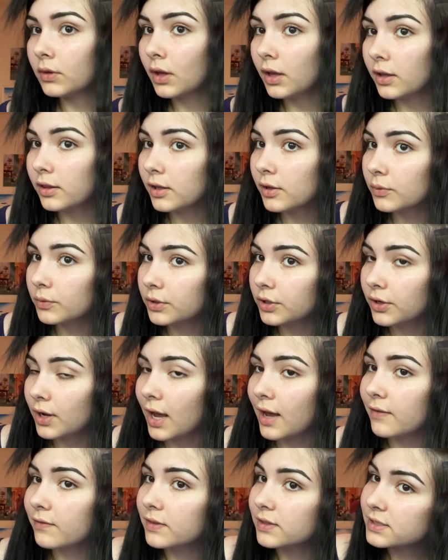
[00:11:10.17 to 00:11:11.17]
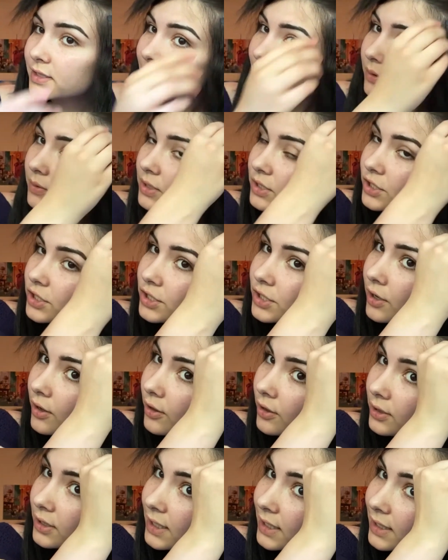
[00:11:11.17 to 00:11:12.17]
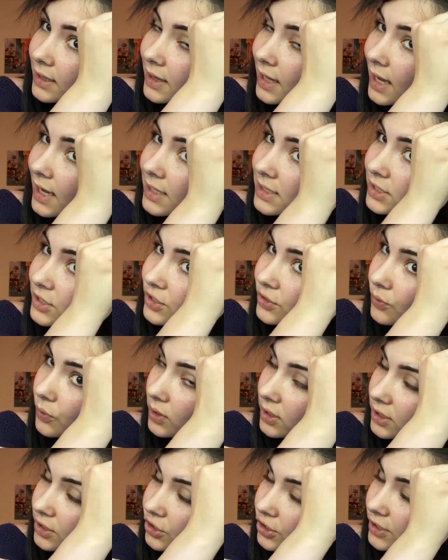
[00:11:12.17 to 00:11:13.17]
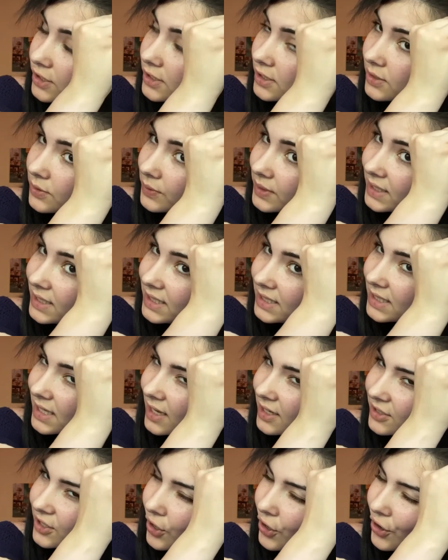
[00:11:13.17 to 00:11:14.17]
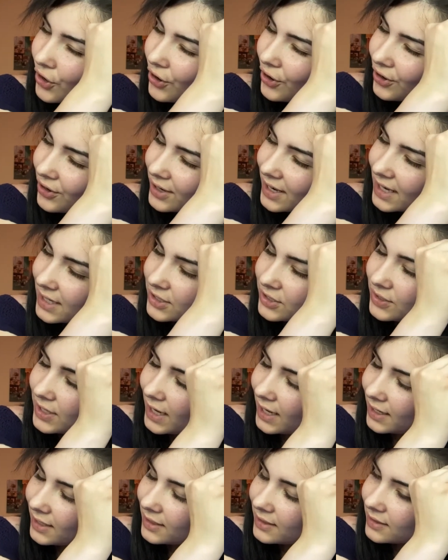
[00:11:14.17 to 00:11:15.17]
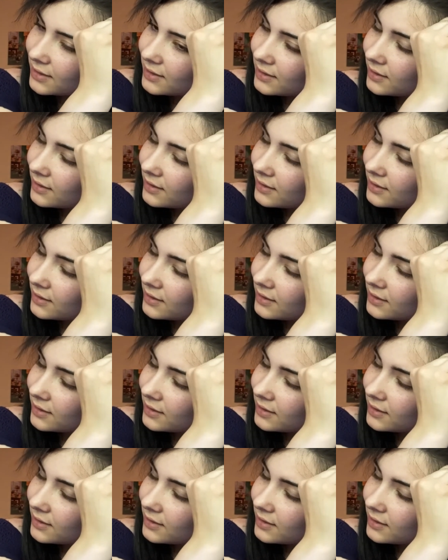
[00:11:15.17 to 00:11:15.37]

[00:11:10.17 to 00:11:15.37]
And then when you have the sandwich all like that, you want to just squeeze as hard as you can.